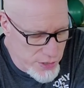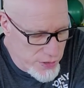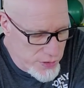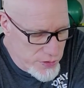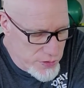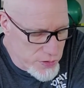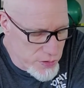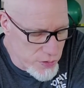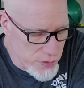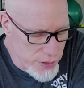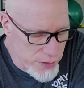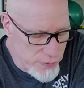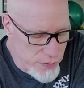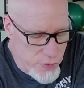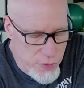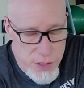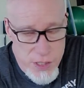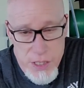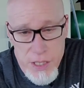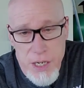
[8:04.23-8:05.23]
So even
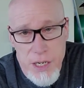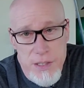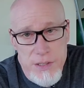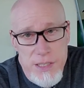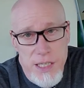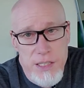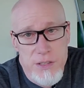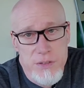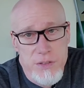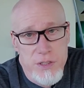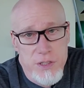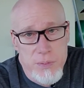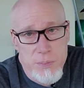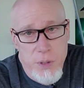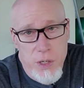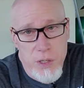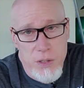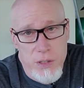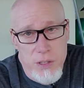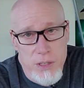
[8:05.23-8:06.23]
though Egon's actually
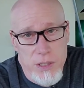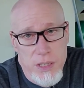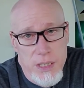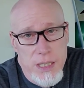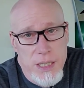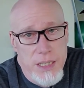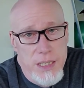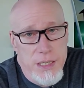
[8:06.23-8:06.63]
smaller,